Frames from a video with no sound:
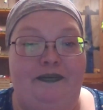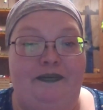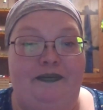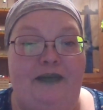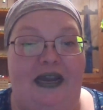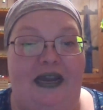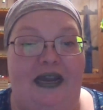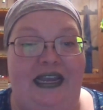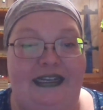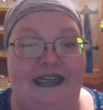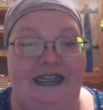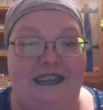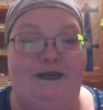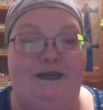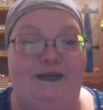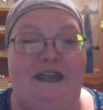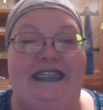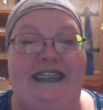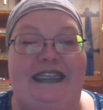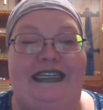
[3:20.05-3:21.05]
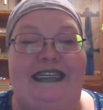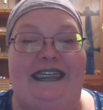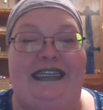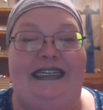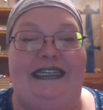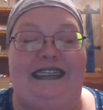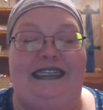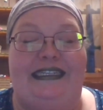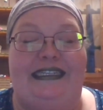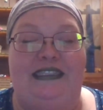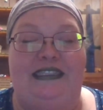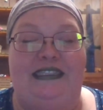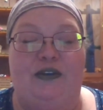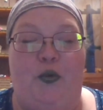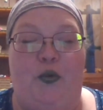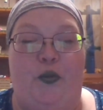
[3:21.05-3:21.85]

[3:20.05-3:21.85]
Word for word: My husband is